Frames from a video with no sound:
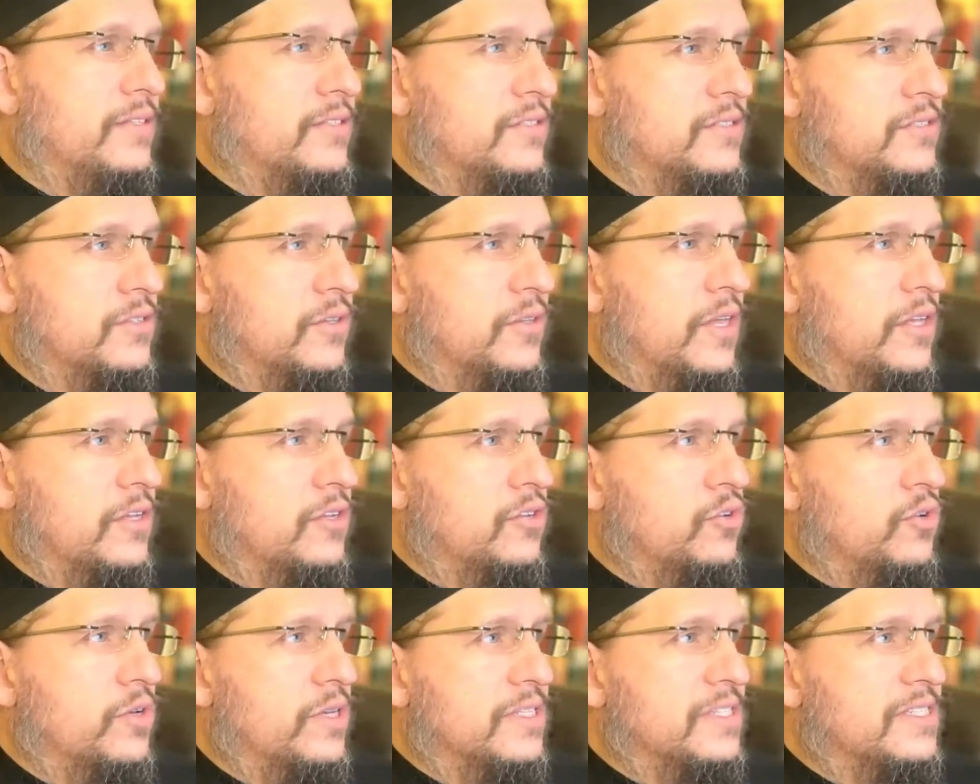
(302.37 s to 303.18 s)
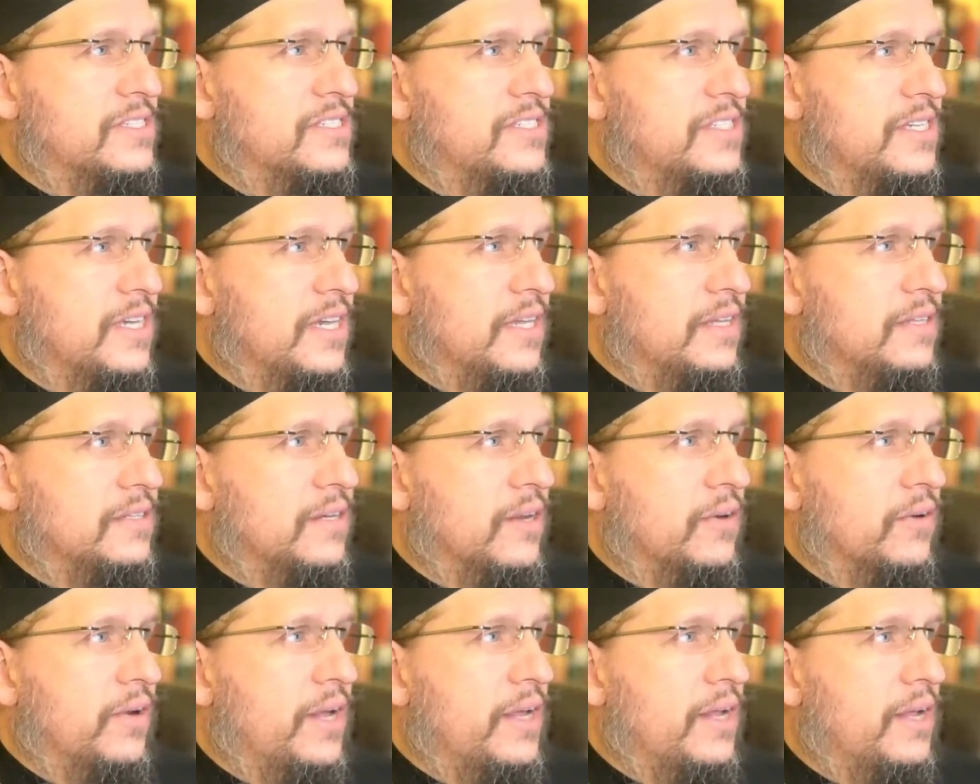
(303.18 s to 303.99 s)
so that you can see it.
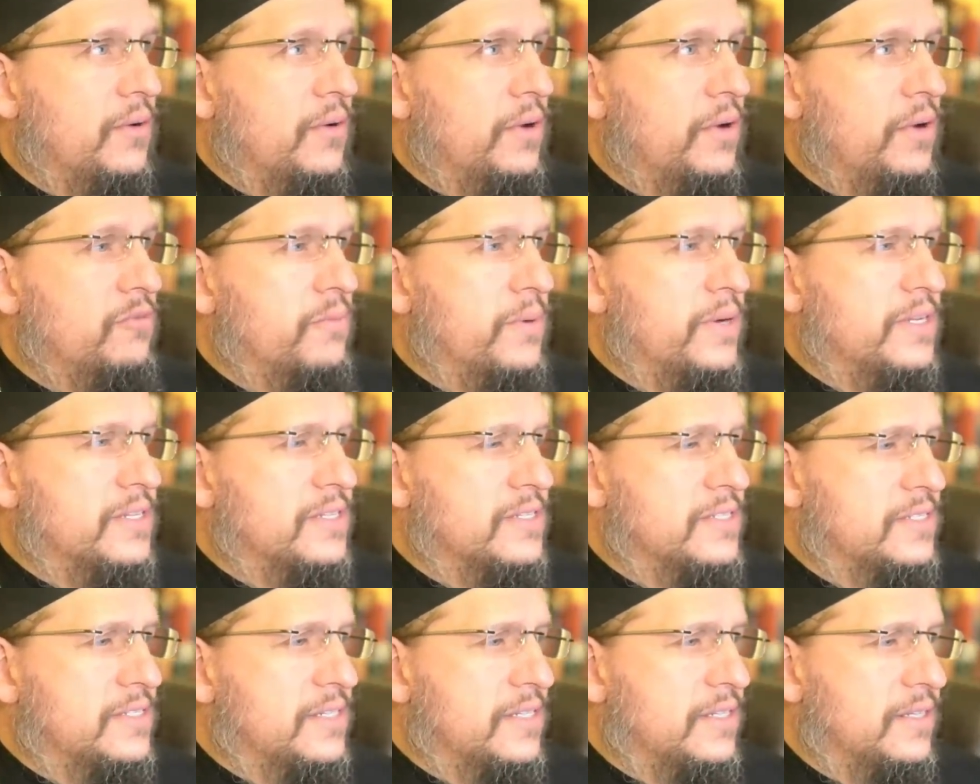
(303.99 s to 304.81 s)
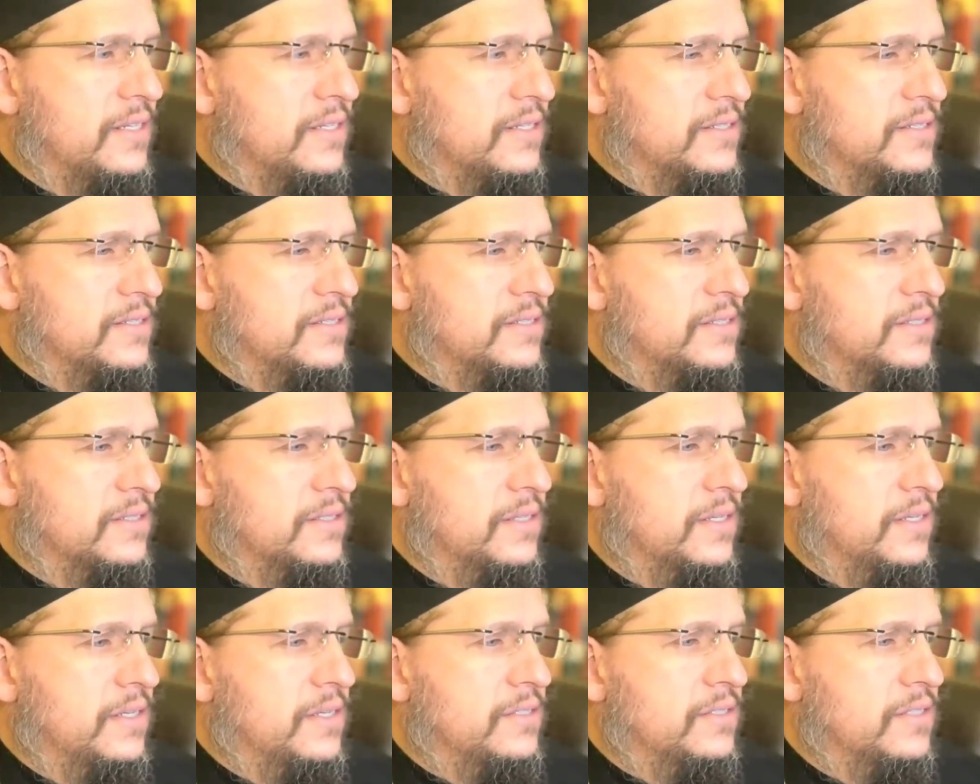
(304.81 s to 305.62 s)
All right? I want everybody to see this.
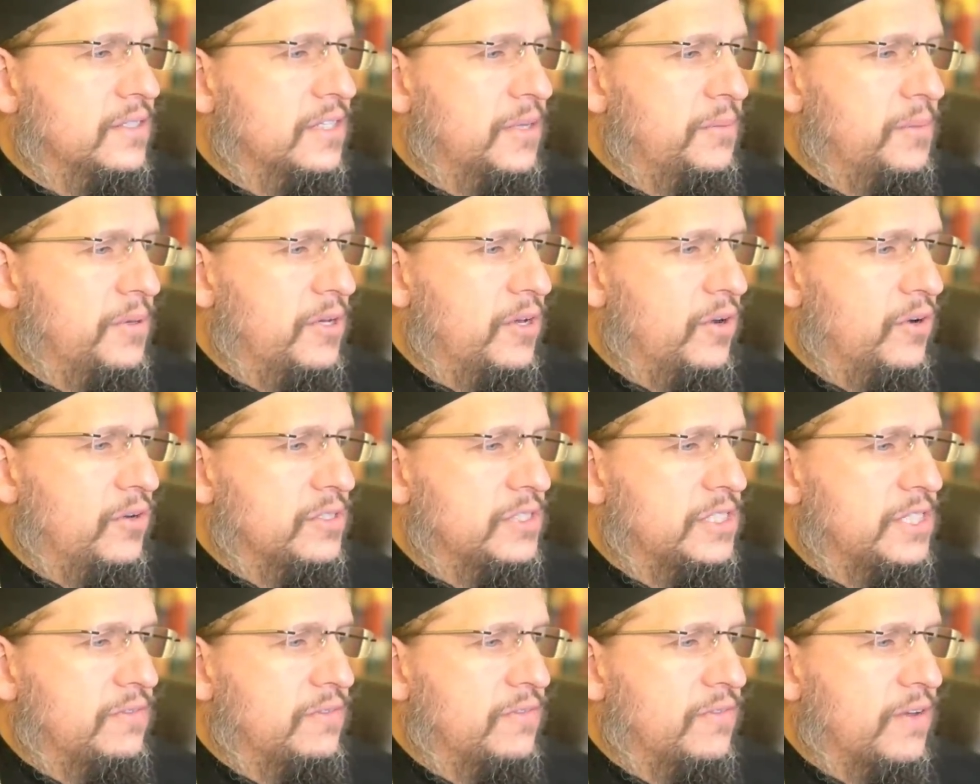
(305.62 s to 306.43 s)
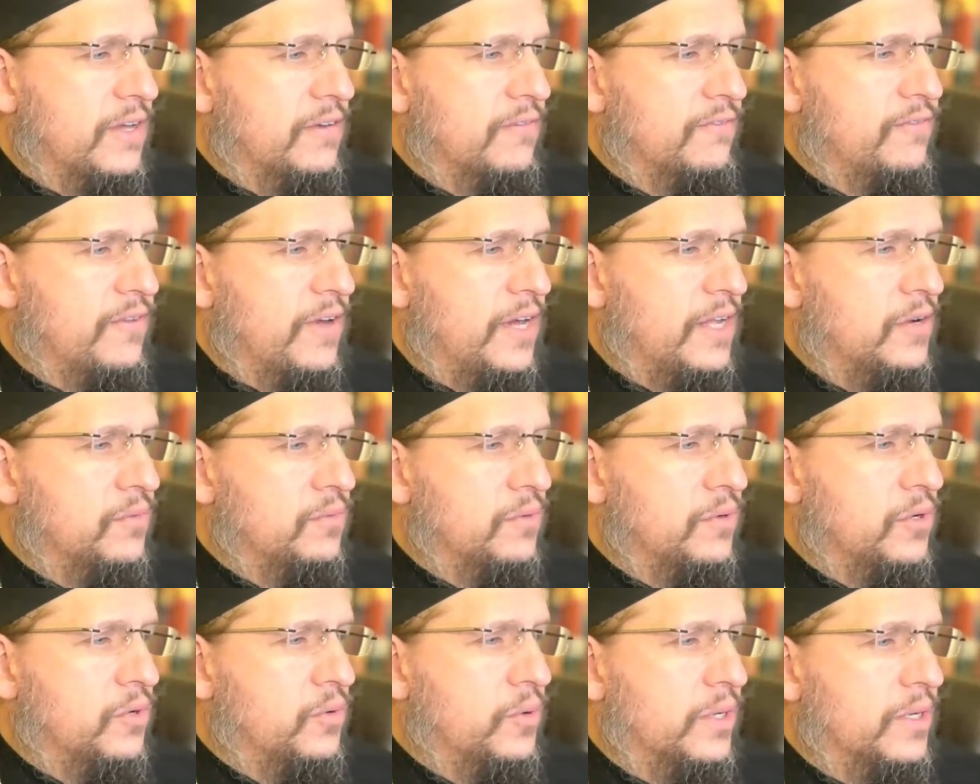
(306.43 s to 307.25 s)
So let me go and see if I can find it
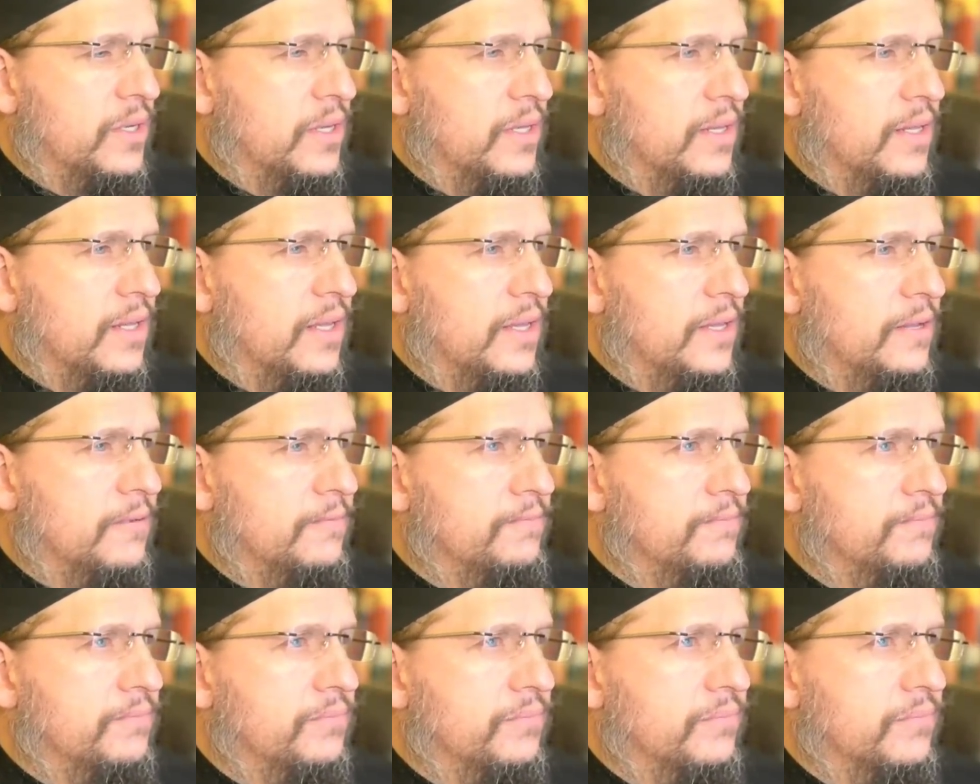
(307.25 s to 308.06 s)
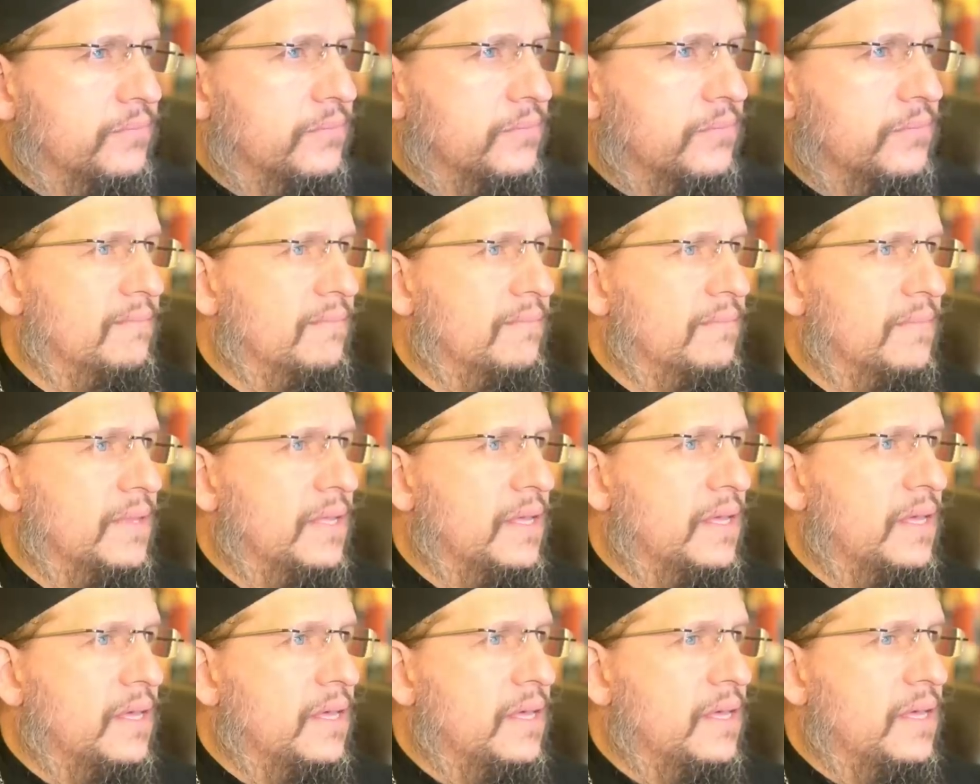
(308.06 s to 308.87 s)
real quick online.
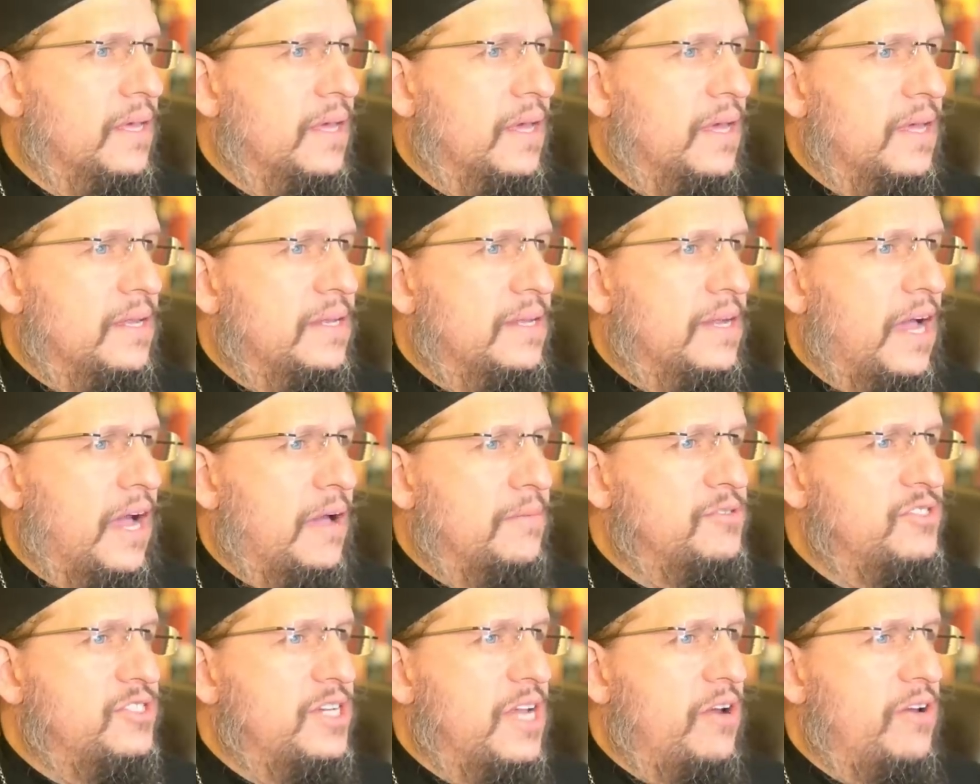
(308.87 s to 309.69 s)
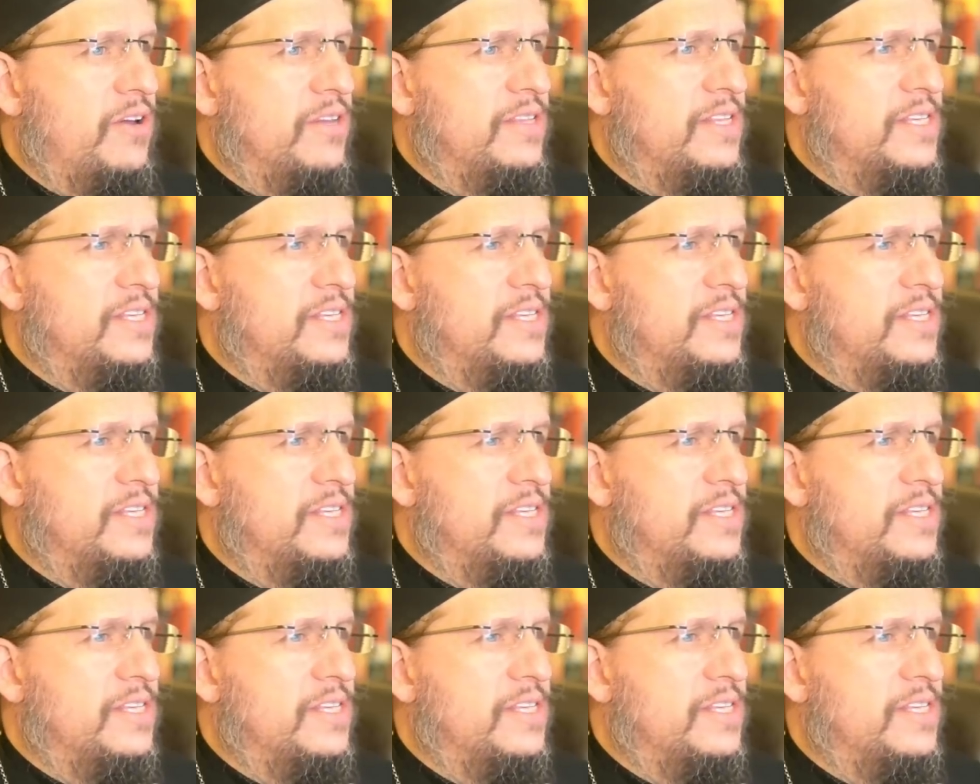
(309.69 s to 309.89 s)
Now I'm sharing